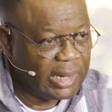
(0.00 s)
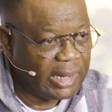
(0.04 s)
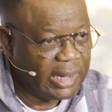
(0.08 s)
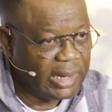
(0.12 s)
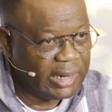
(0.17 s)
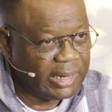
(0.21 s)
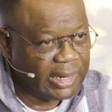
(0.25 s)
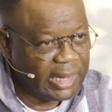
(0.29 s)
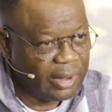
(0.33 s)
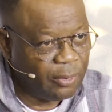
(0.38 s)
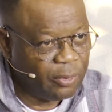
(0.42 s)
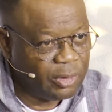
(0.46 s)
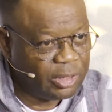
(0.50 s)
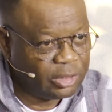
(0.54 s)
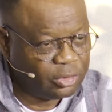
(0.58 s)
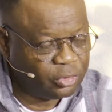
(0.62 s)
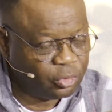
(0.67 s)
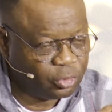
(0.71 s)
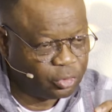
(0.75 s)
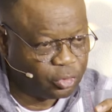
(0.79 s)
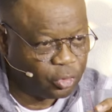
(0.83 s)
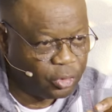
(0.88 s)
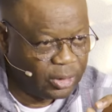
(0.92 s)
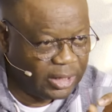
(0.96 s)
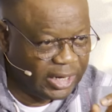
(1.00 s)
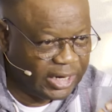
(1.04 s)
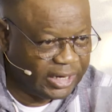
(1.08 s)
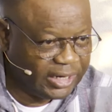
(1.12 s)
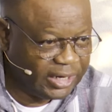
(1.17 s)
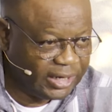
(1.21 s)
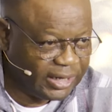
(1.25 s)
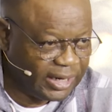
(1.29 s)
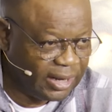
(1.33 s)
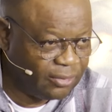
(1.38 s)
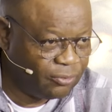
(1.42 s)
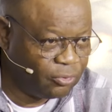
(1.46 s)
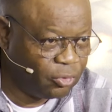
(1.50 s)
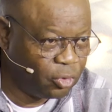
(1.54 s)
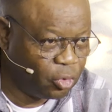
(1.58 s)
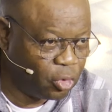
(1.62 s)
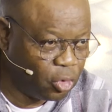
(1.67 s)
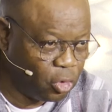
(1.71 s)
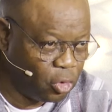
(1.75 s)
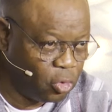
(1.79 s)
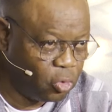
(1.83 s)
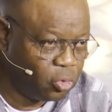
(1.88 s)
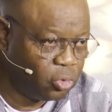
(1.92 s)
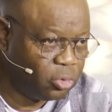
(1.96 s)
And I want you to let the devil
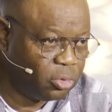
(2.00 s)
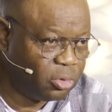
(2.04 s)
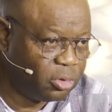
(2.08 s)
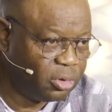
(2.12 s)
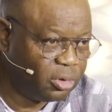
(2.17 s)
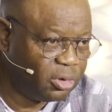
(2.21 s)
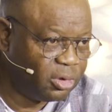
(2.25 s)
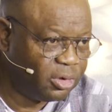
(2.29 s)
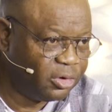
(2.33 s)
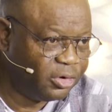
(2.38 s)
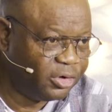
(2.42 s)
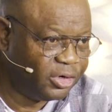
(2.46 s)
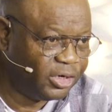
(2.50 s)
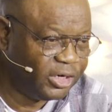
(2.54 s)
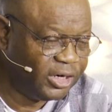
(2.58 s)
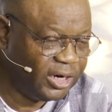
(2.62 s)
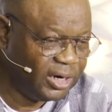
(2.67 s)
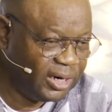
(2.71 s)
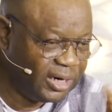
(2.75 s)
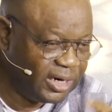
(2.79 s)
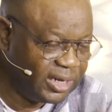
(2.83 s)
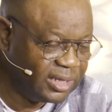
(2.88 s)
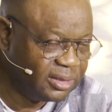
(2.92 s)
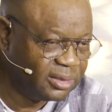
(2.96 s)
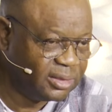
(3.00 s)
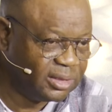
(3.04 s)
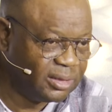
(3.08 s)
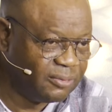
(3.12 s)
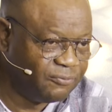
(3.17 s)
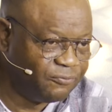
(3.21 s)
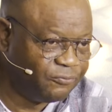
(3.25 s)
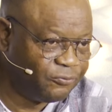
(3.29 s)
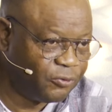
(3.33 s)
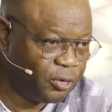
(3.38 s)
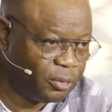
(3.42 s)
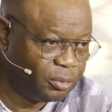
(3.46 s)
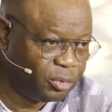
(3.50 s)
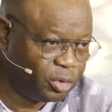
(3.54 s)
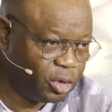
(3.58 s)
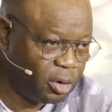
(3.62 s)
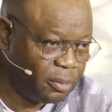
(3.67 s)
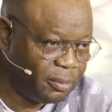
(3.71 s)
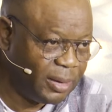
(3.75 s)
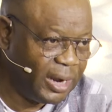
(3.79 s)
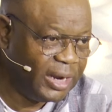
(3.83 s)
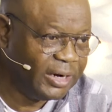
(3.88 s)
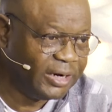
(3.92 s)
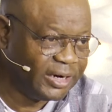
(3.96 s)
go. Release him from
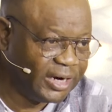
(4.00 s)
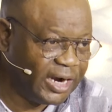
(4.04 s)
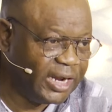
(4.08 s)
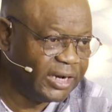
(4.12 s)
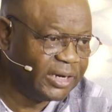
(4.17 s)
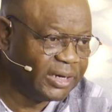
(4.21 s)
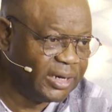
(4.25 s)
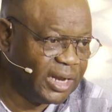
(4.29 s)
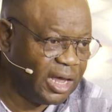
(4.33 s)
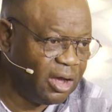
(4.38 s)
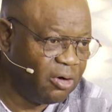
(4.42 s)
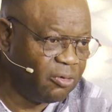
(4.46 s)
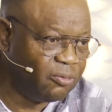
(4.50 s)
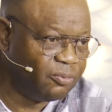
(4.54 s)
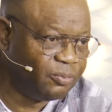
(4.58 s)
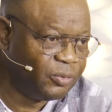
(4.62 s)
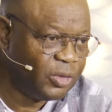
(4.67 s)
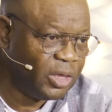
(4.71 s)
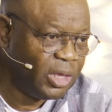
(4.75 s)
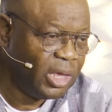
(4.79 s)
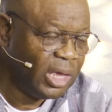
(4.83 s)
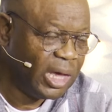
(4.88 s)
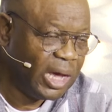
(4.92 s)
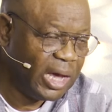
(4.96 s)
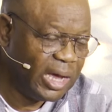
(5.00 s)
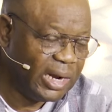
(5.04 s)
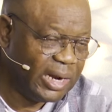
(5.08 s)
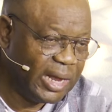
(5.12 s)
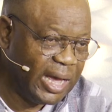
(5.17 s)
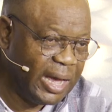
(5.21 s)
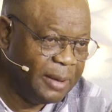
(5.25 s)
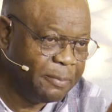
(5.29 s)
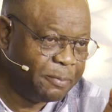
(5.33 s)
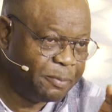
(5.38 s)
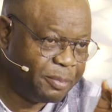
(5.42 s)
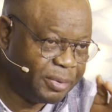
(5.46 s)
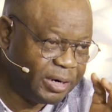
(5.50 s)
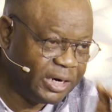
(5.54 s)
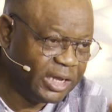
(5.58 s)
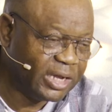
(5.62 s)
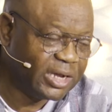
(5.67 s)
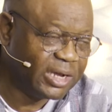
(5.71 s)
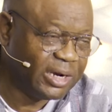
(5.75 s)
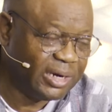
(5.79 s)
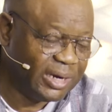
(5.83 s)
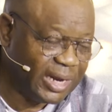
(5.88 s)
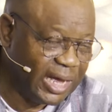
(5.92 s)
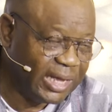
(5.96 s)
your mind right now and I
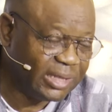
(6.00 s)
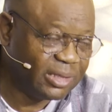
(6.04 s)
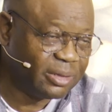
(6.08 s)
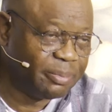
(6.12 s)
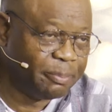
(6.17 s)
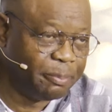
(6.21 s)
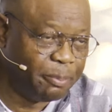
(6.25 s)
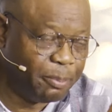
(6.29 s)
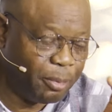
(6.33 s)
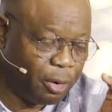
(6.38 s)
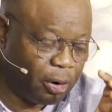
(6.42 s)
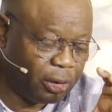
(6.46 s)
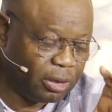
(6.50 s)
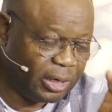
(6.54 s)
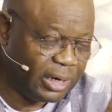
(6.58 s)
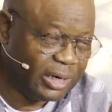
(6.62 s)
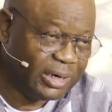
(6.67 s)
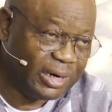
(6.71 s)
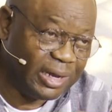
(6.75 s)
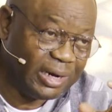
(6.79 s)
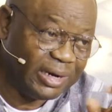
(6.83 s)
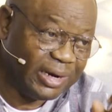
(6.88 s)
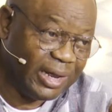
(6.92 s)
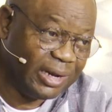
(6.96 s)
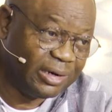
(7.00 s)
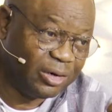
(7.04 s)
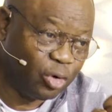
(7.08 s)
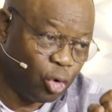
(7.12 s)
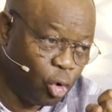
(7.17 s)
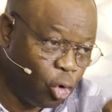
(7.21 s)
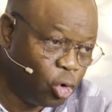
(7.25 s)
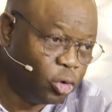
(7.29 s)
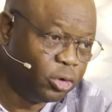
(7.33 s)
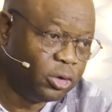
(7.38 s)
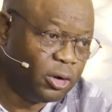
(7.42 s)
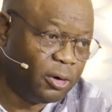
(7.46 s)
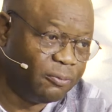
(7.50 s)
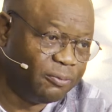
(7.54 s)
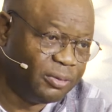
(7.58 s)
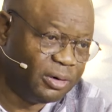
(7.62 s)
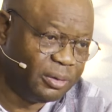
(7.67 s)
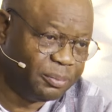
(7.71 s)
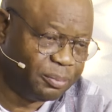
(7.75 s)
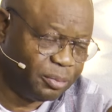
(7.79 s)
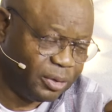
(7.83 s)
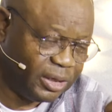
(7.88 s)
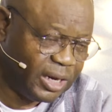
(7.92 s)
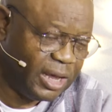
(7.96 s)
break that, that, hold of
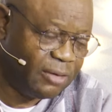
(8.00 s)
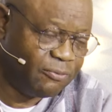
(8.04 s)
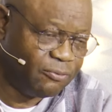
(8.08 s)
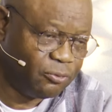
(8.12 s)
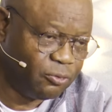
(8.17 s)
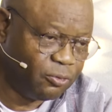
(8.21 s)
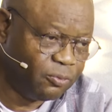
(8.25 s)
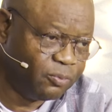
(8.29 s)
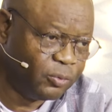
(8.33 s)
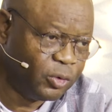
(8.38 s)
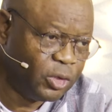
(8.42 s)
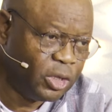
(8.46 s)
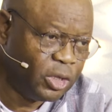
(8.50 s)
the devil